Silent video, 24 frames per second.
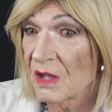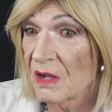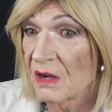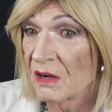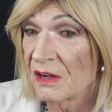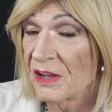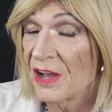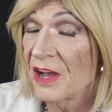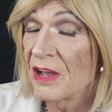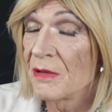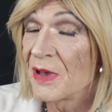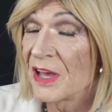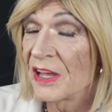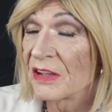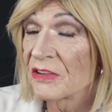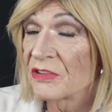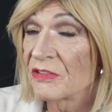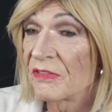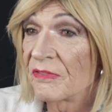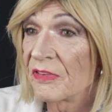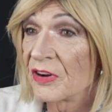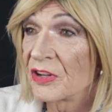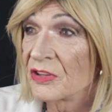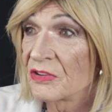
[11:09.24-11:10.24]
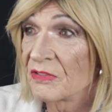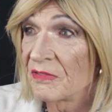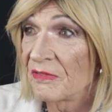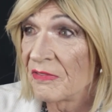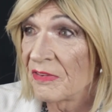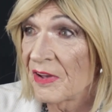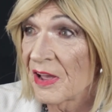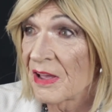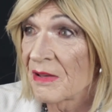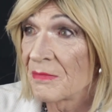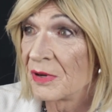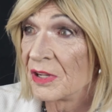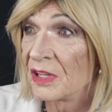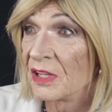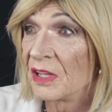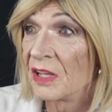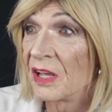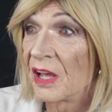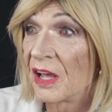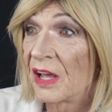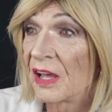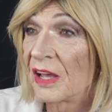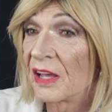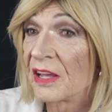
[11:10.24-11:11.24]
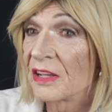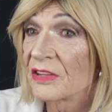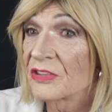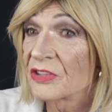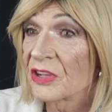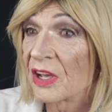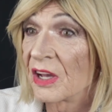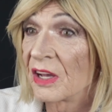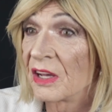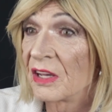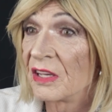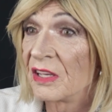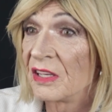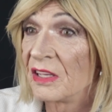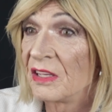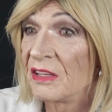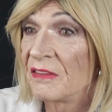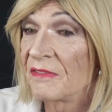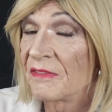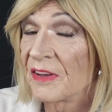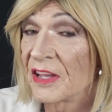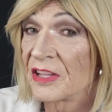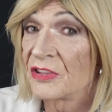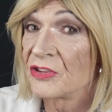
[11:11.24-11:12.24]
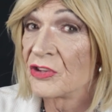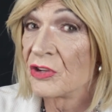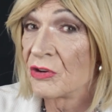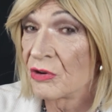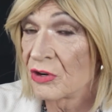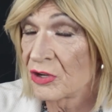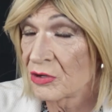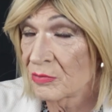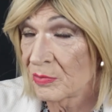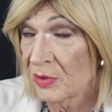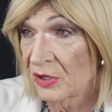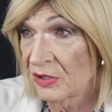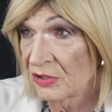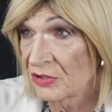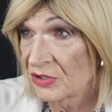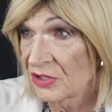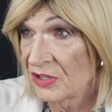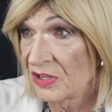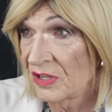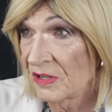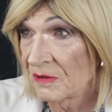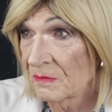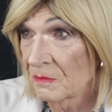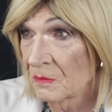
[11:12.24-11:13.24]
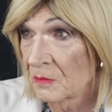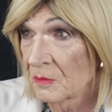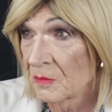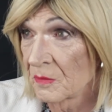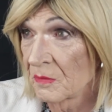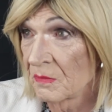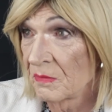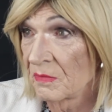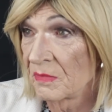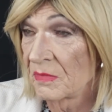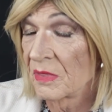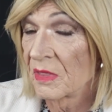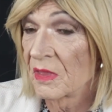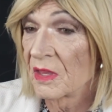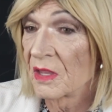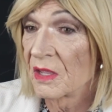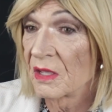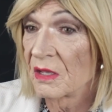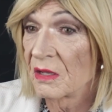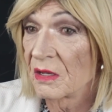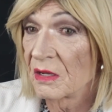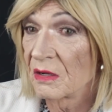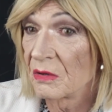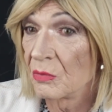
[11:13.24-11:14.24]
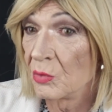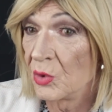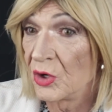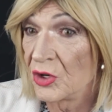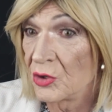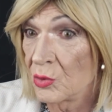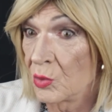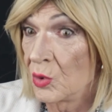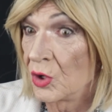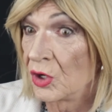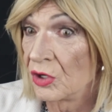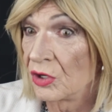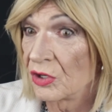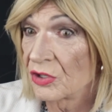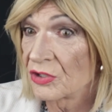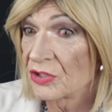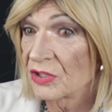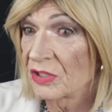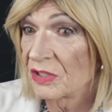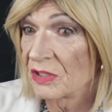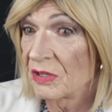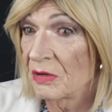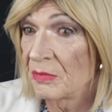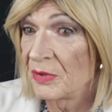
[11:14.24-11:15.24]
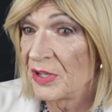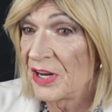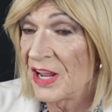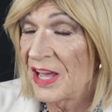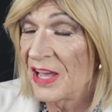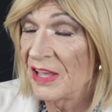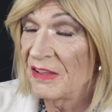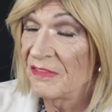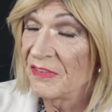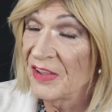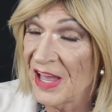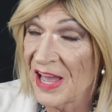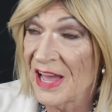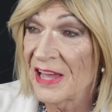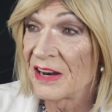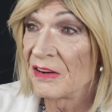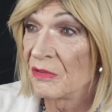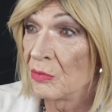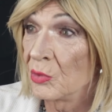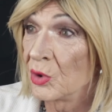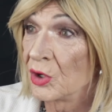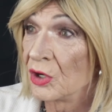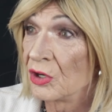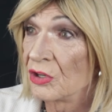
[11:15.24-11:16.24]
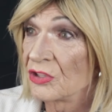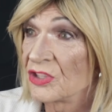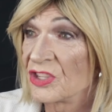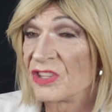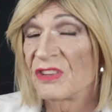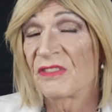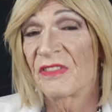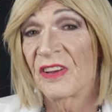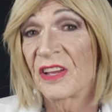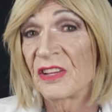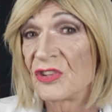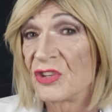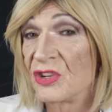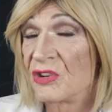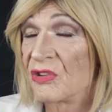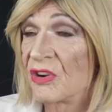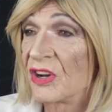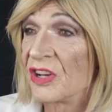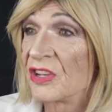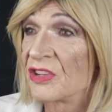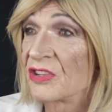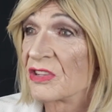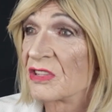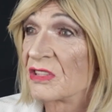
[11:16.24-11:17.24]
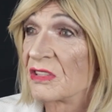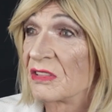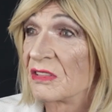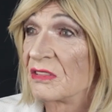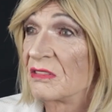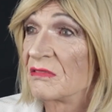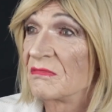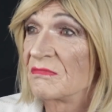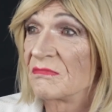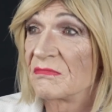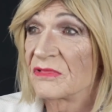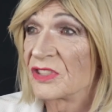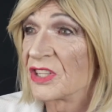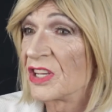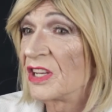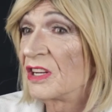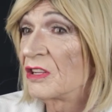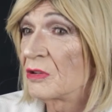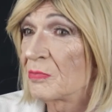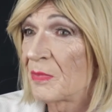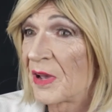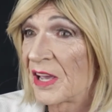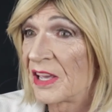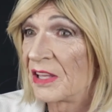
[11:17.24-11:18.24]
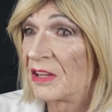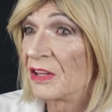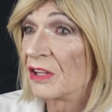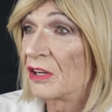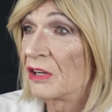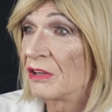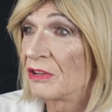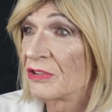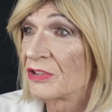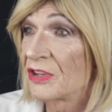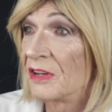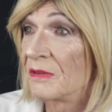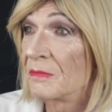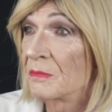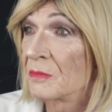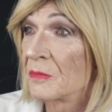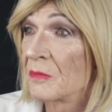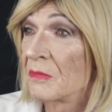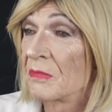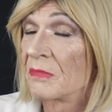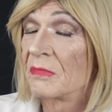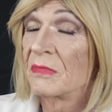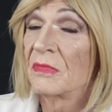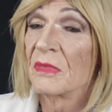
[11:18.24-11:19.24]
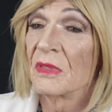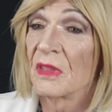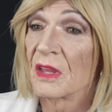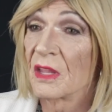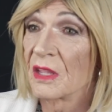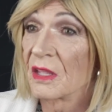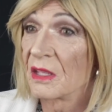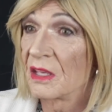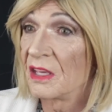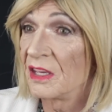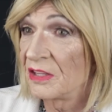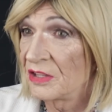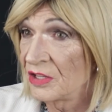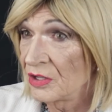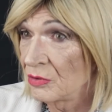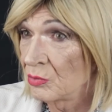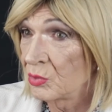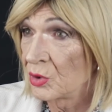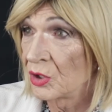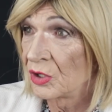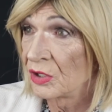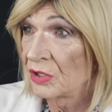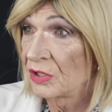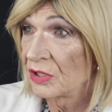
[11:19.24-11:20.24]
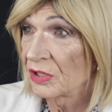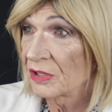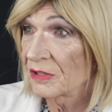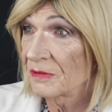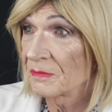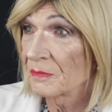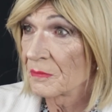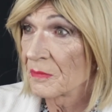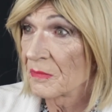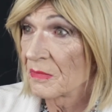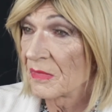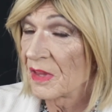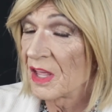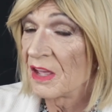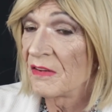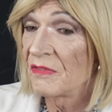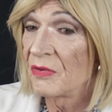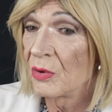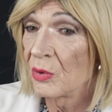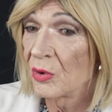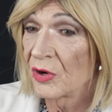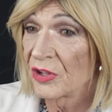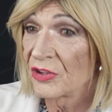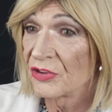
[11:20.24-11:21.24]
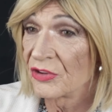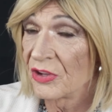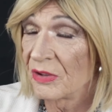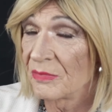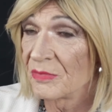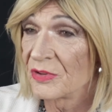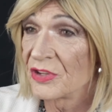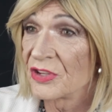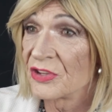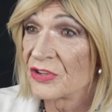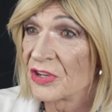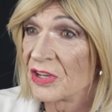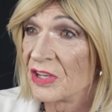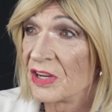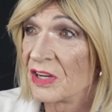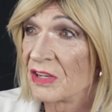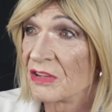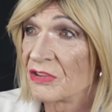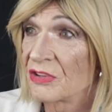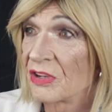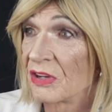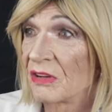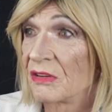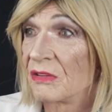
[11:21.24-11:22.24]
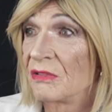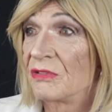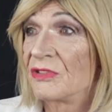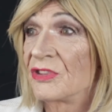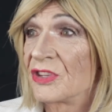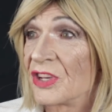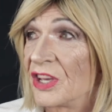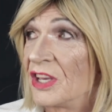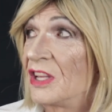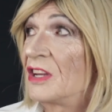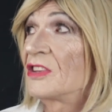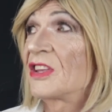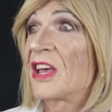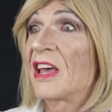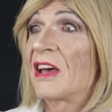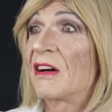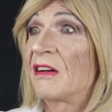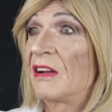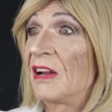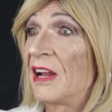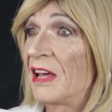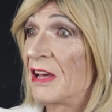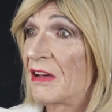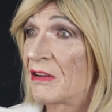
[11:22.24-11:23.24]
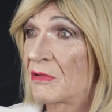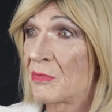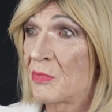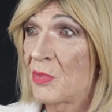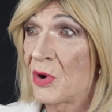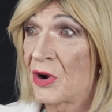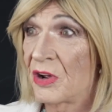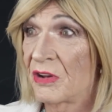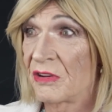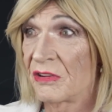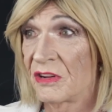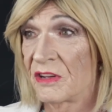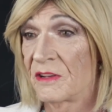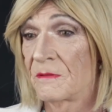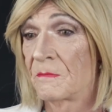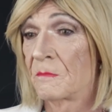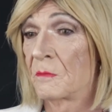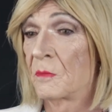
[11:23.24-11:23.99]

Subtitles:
I came out to friends and family at a fancy dress party, which worked. I mean, if it hadn't worked, it's fancy dress. Tina's back in the closet. It did work. Everyone accepted Tina, so Tina's out loud and proud.